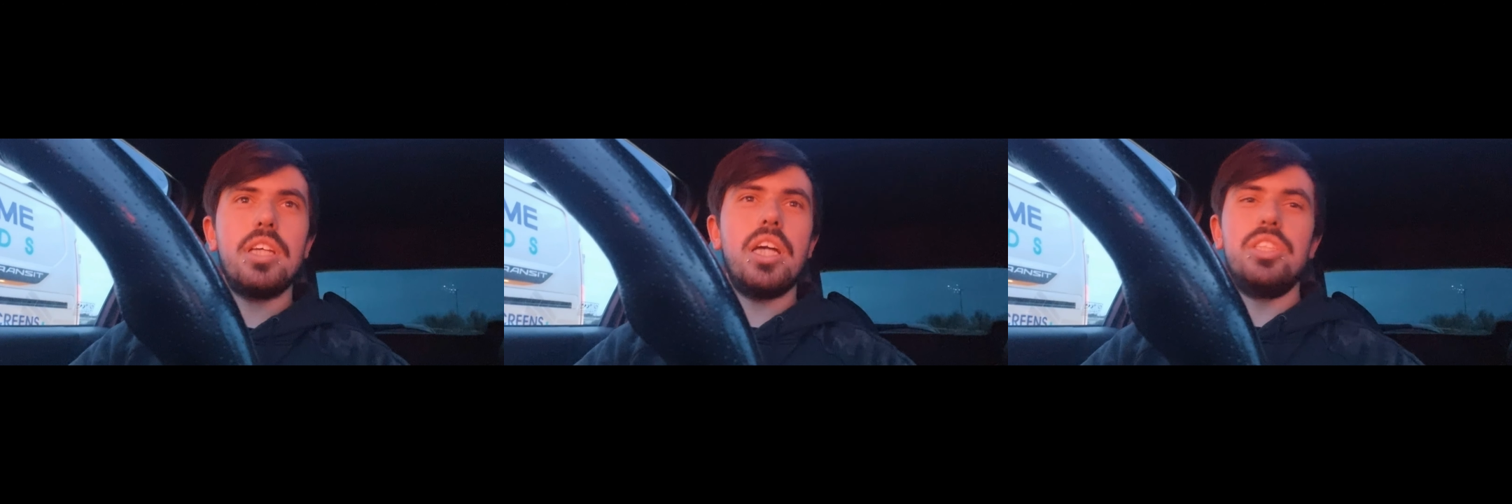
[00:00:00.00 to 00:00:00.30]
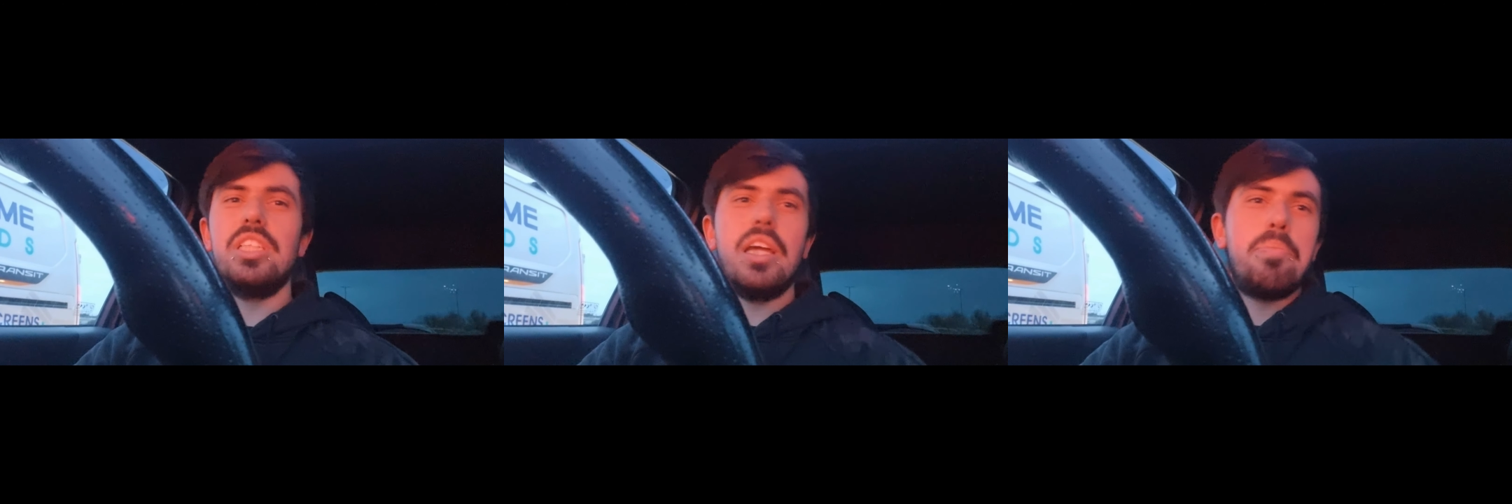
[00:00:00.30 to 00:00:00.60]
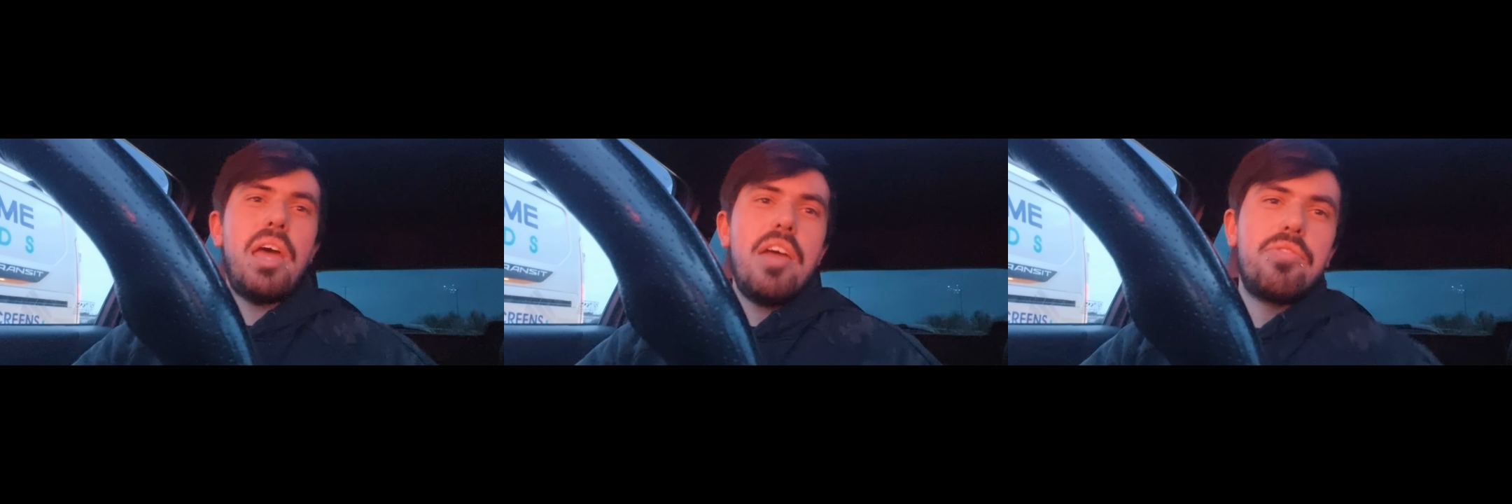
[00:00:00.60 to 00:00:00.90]
and you can get a
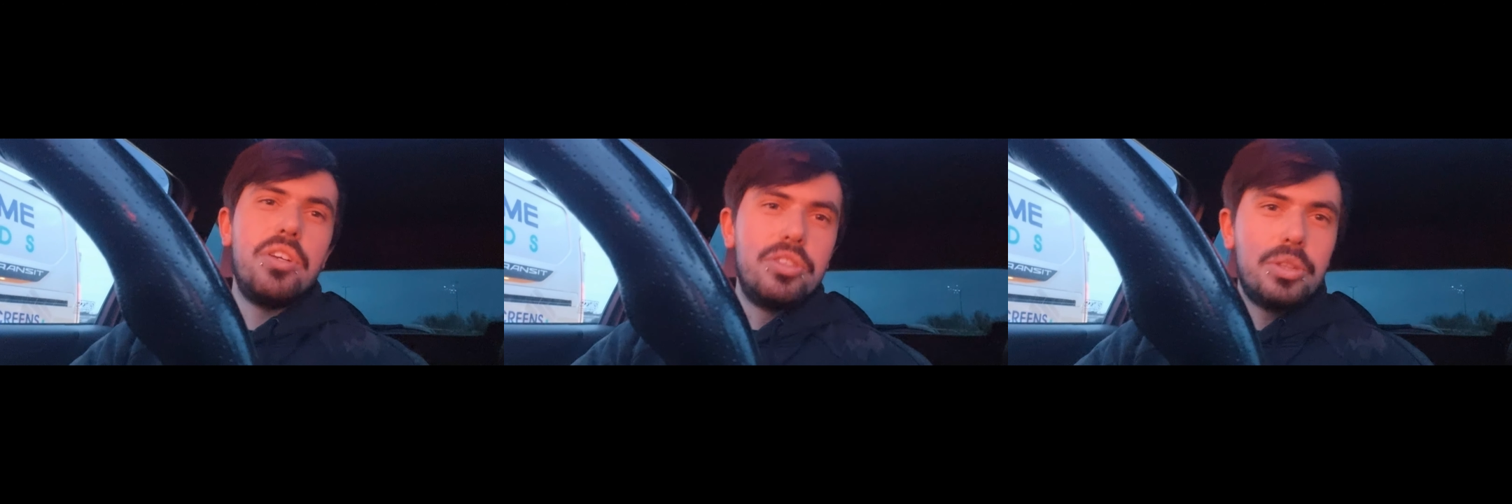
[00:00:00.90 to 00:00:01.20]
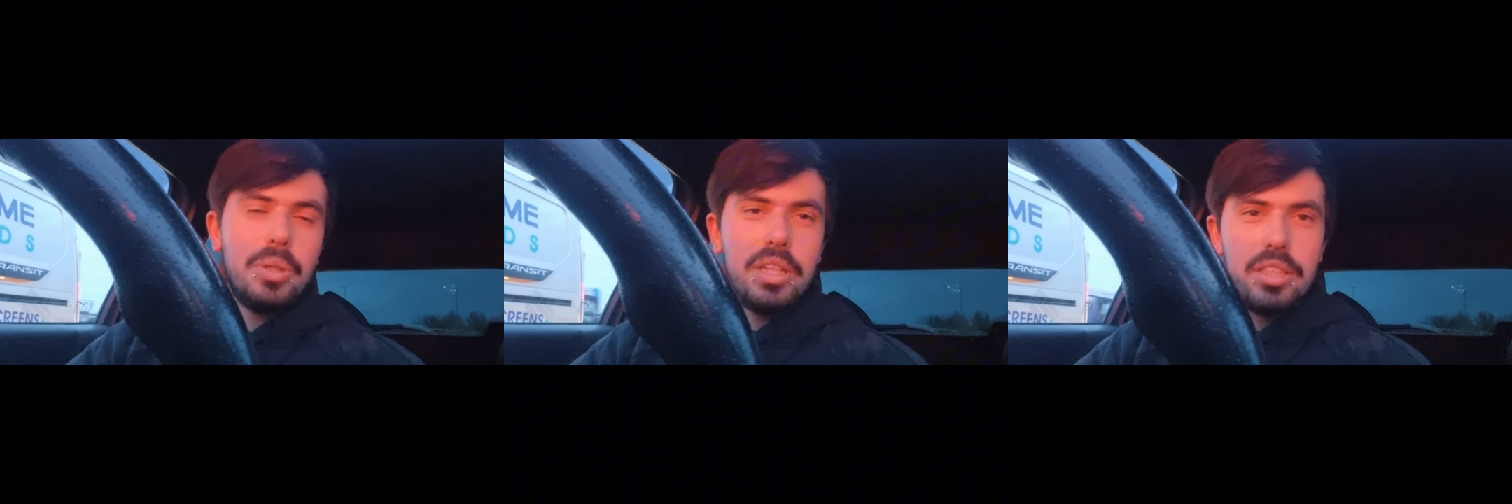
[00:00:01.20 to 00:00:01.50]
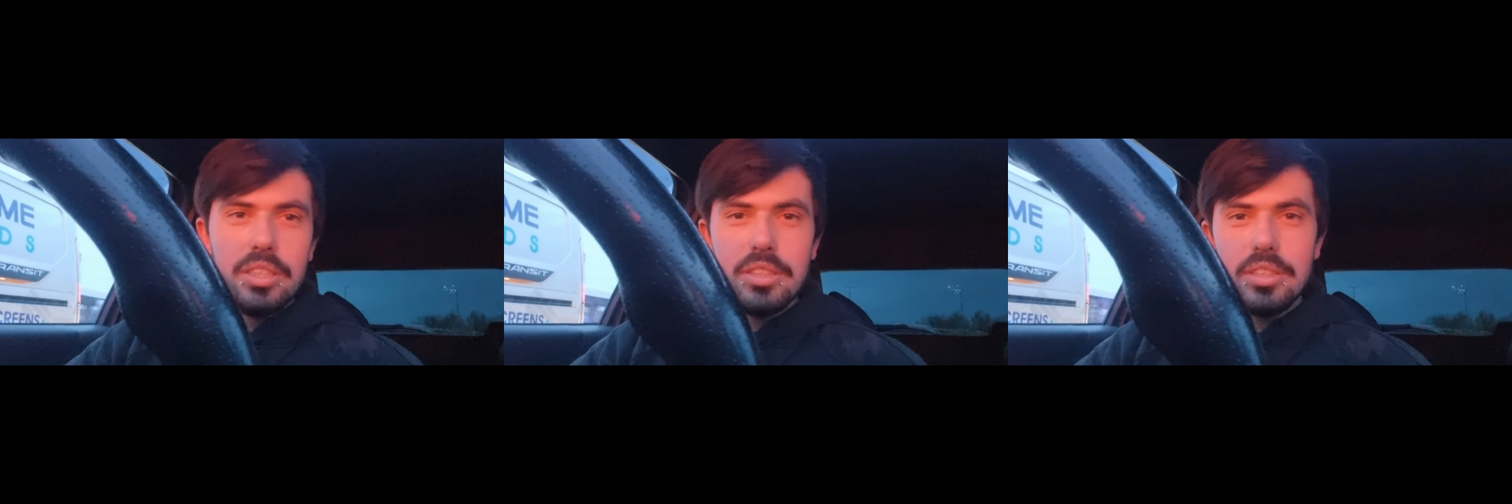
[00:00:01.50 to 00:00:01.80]
pair for 100 quid.
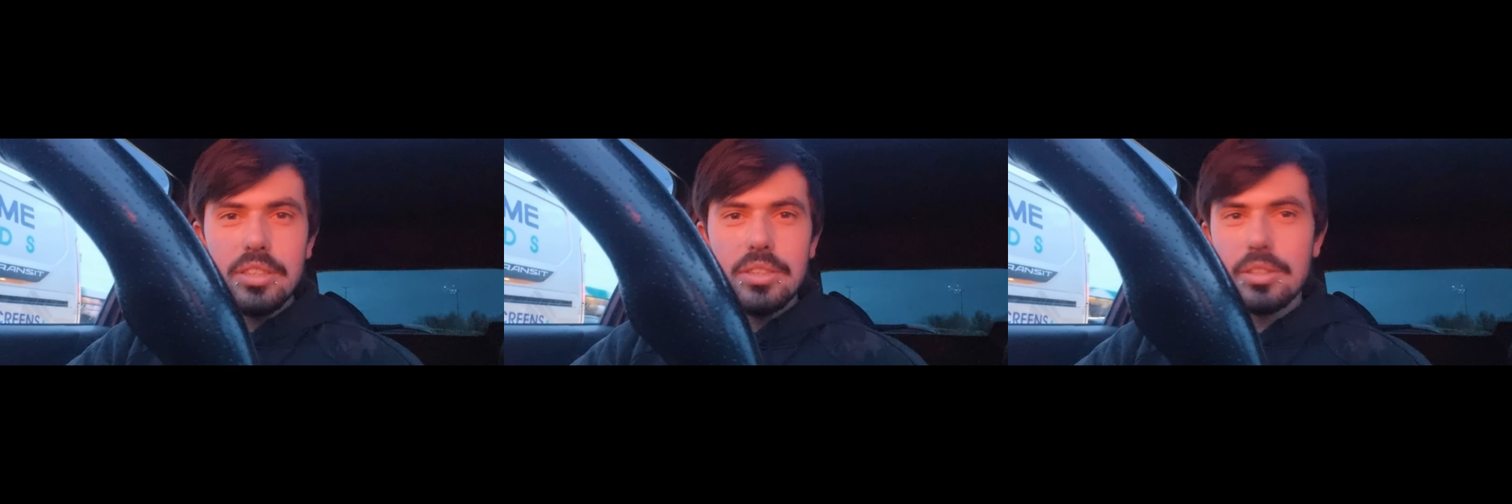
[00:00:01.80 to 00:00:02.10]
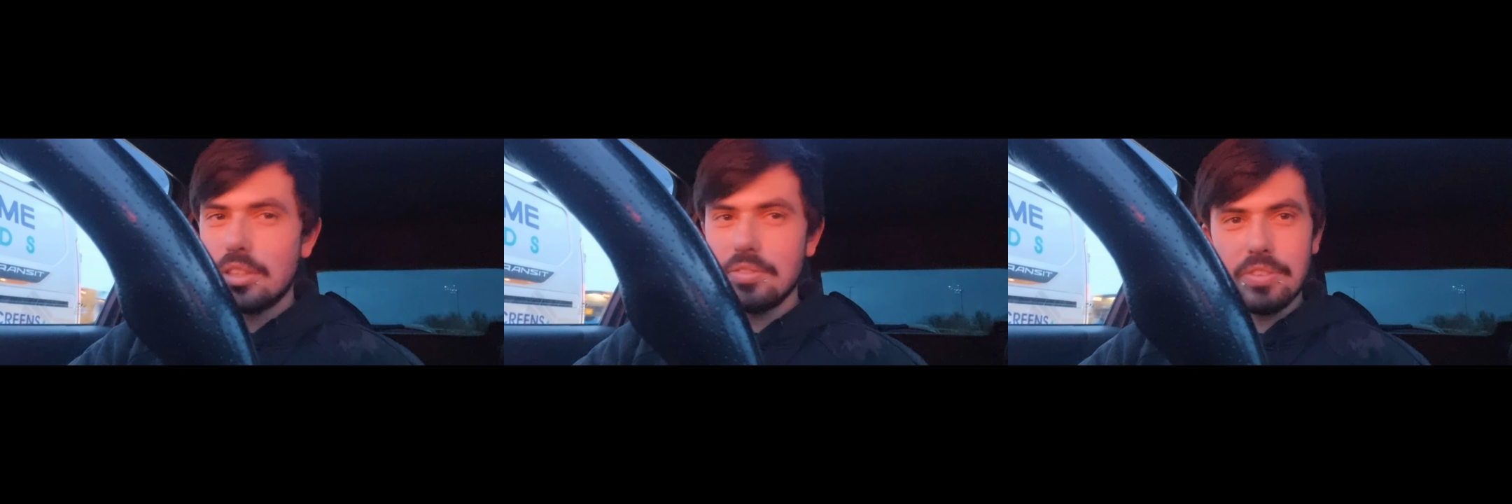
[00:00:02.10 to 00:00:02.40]
What